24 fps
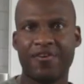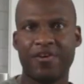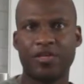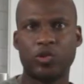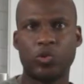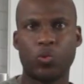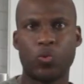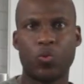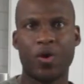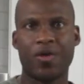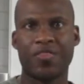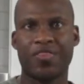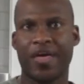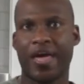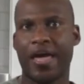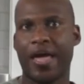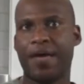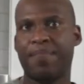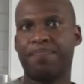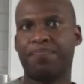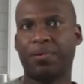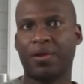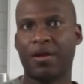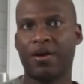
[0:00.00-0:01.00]
this with
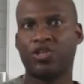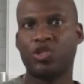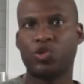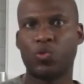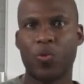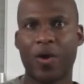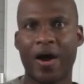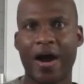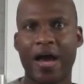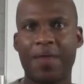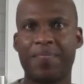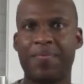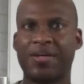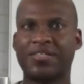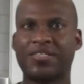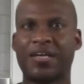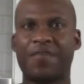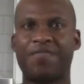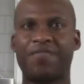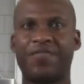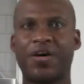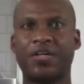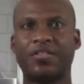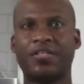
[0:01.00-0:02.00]
a blush wine because
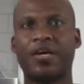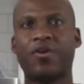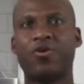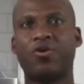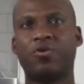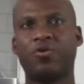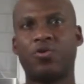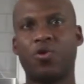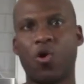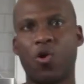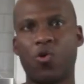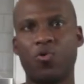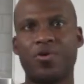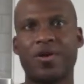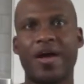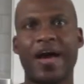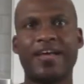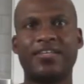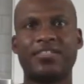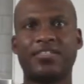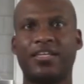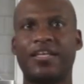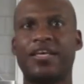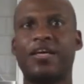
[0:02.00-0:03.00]
I felt that it would go
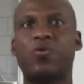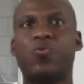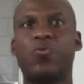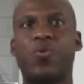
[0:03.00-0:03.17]
nicely